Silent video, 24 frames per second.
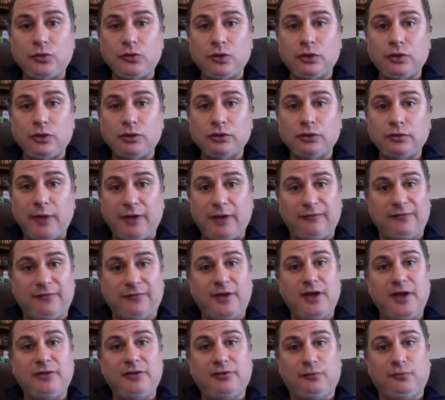world about
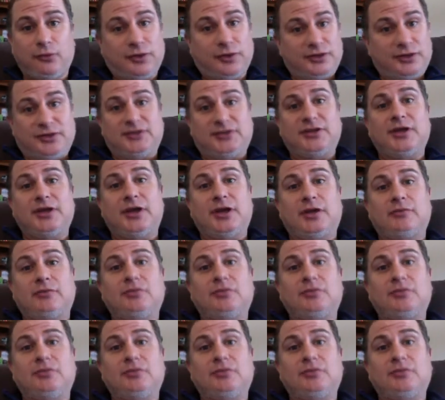faith? Well, this is it.